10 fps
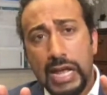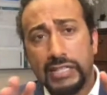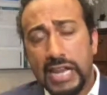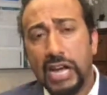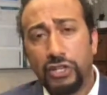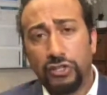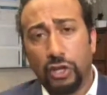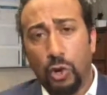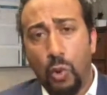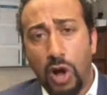It's not
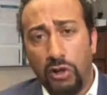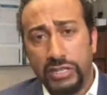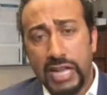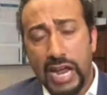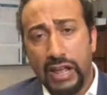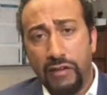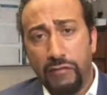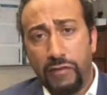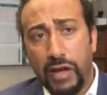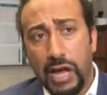just a
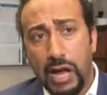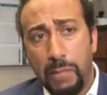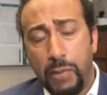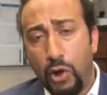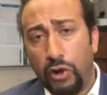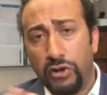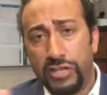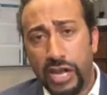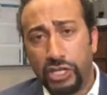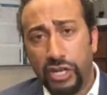qualitative uh,
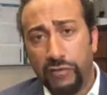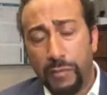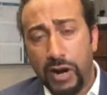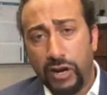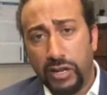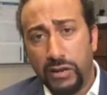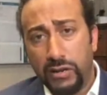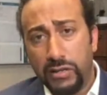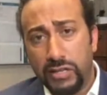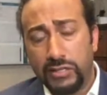polarization of
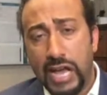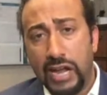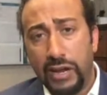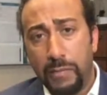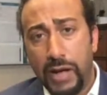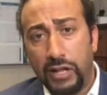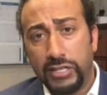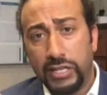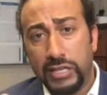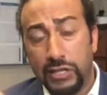American society and
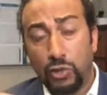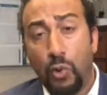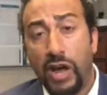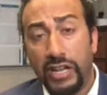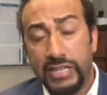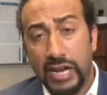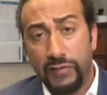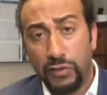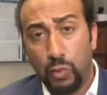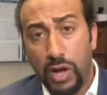politics; it's
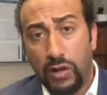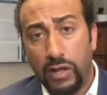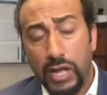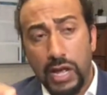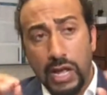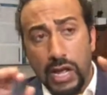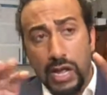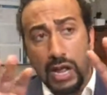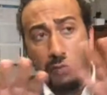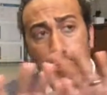quantitative as well.
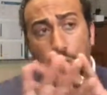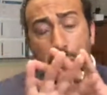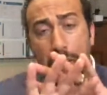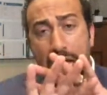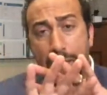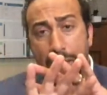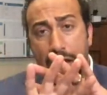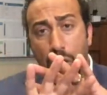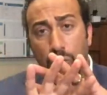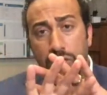If you map
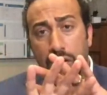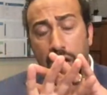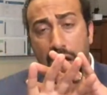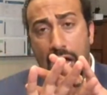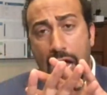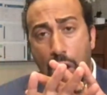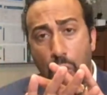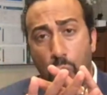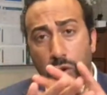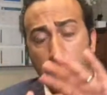out
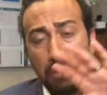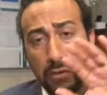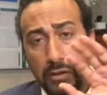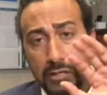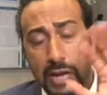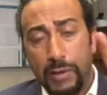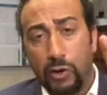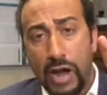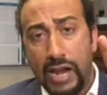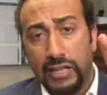how
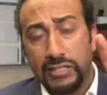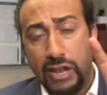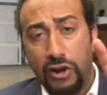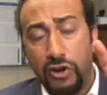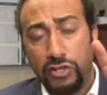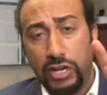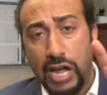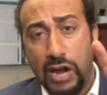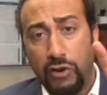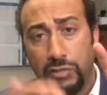Democratic senators
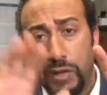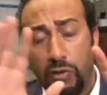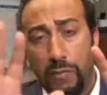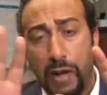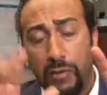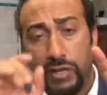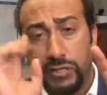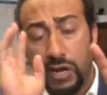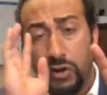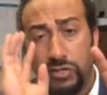and congressmen and
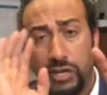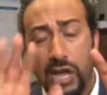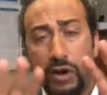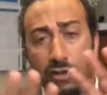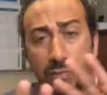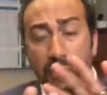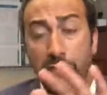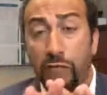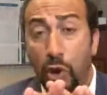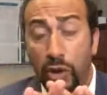Republican senators and
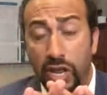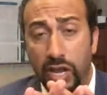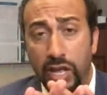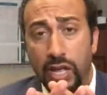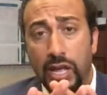congressmen voted,